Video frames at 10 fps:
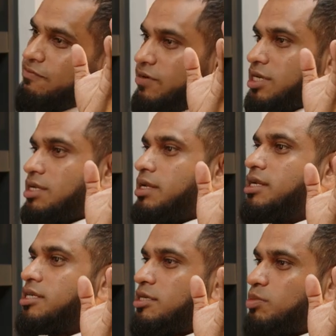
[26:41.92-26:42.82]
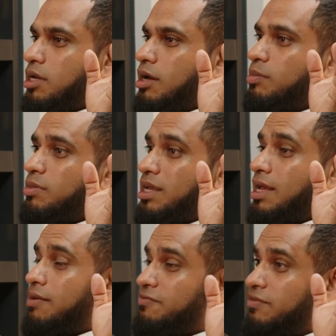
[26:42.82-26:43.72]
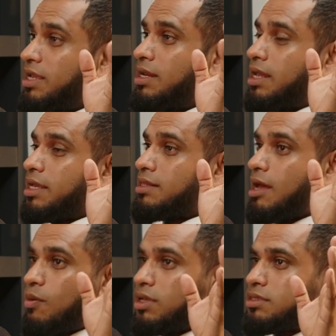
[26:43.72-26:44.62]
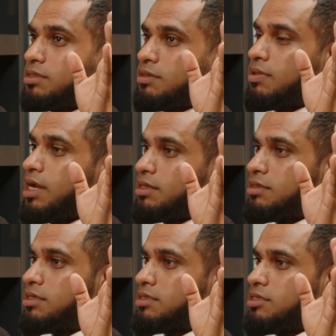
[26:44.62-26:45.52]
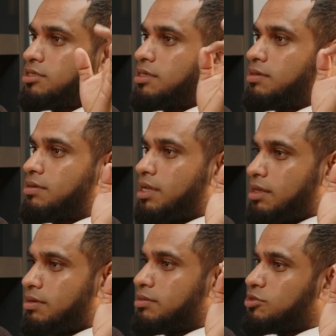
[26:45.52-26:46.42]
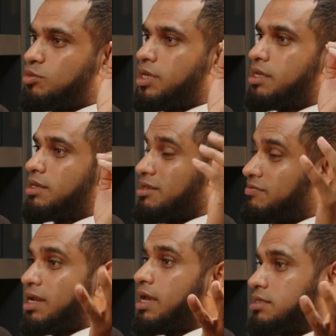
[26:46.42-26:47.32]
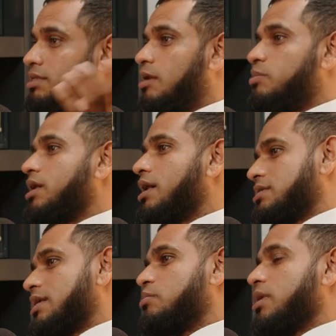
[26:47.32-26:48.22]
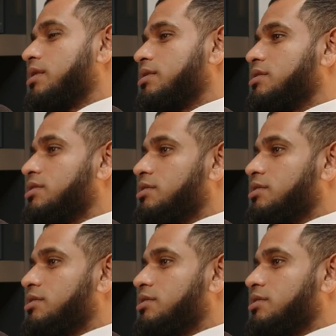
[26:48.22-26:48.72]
fresh leadership come. And I feel like that was the right decision uh, to make. Even I, still, I stand behind the